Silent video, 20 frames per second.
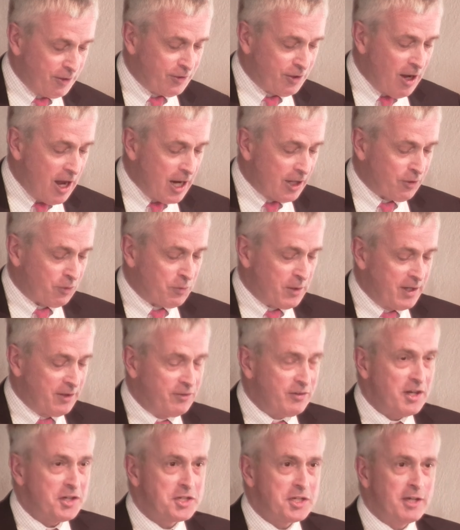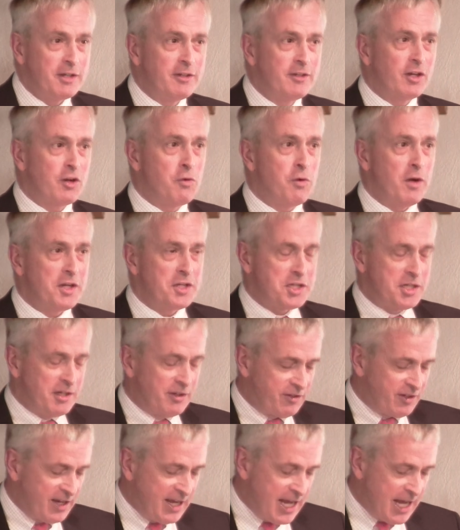talk transitioned to
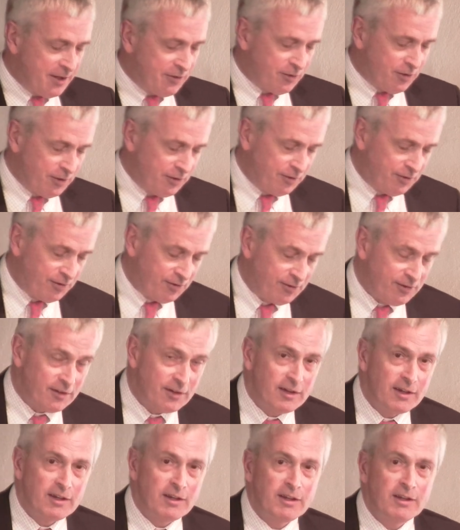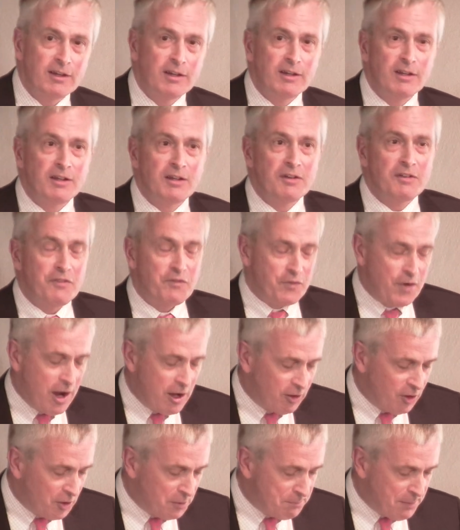questions and answers,
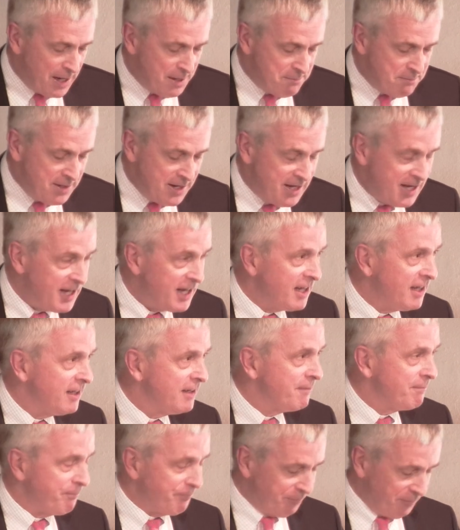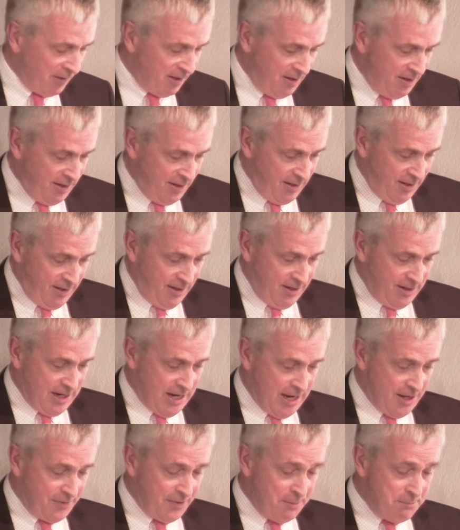followed by meeting,
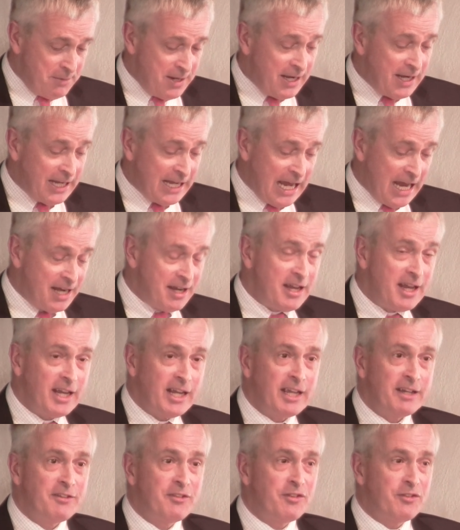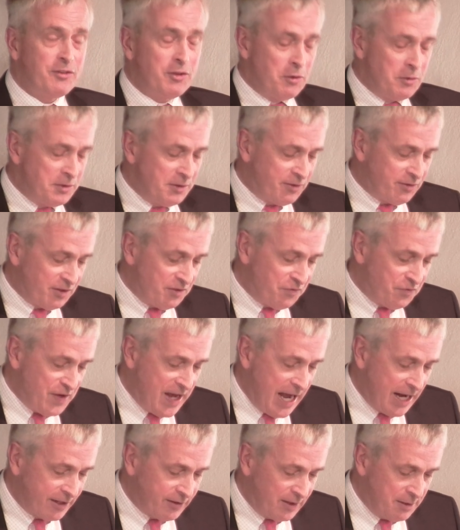uh, the meeting ending, and students and
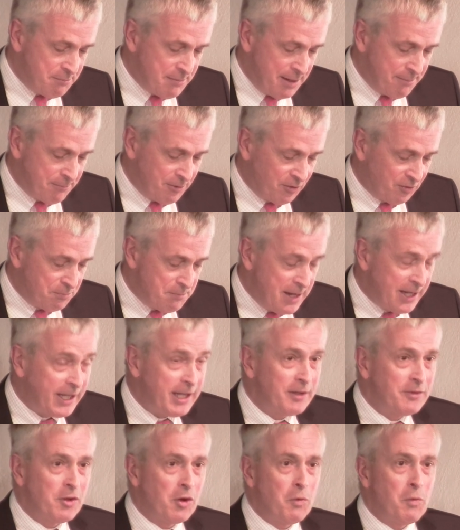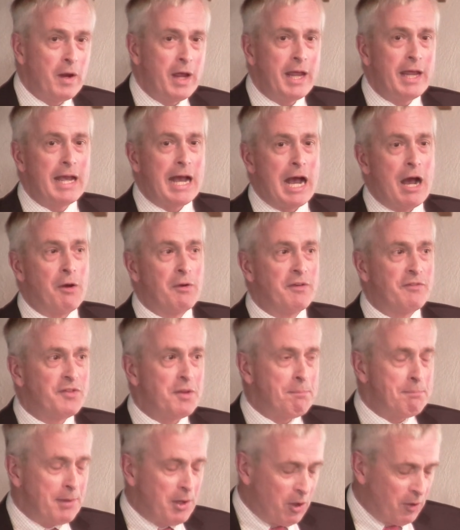faculty members making their way out of the
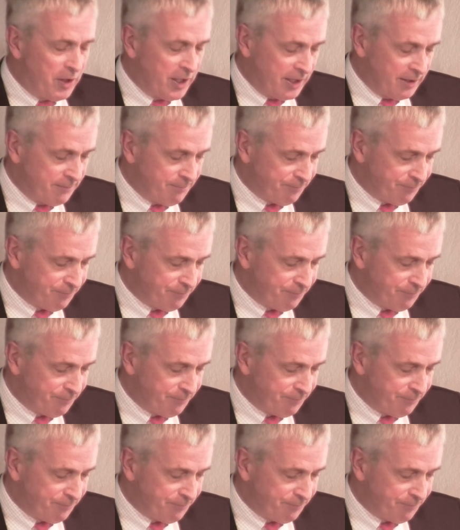building.